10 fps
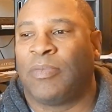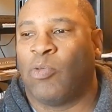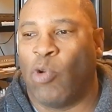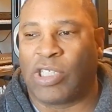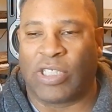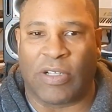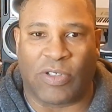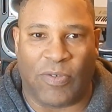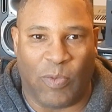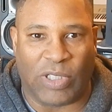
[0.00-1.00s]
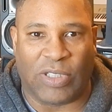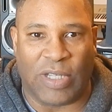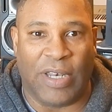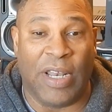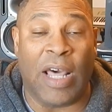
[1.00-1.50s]
which is
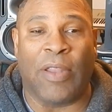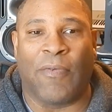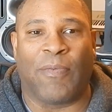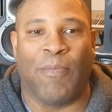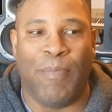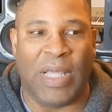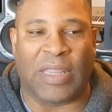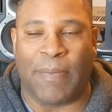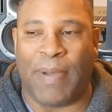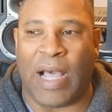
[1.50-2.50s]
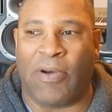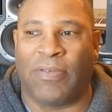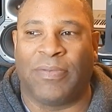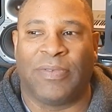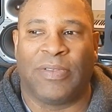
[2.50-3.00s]
another myth
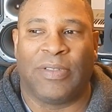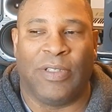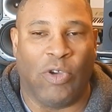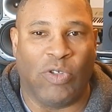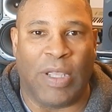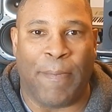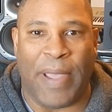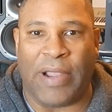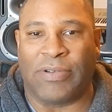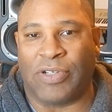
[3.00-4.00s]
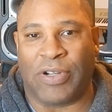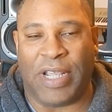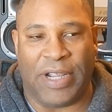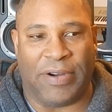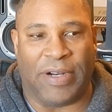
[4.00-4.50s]
about using Behringer
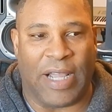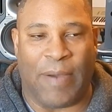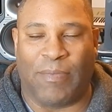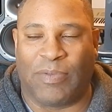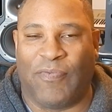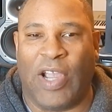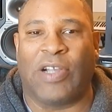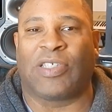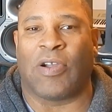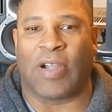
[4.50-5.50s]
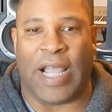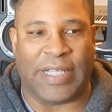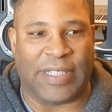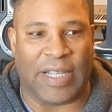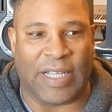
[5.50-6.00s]
gear. I'm very
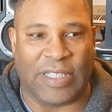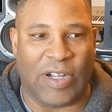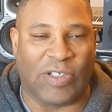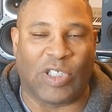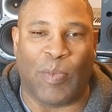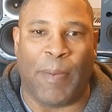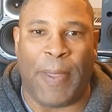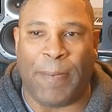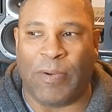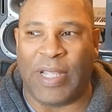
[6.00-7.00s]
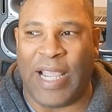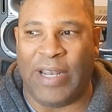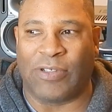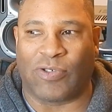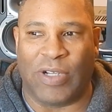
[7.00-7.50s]
sarcastic because there are so many people in the
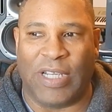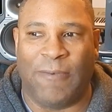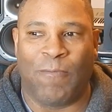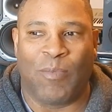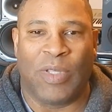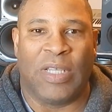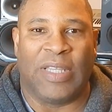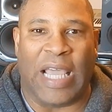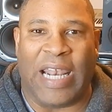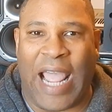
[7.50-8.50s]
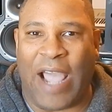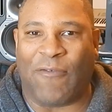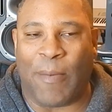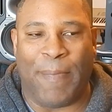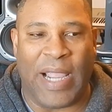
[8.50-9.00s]
industry that
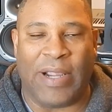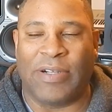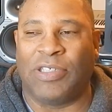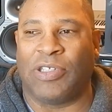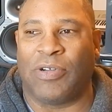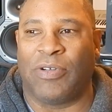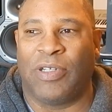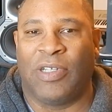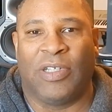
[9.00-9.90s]
laugh at Behringer,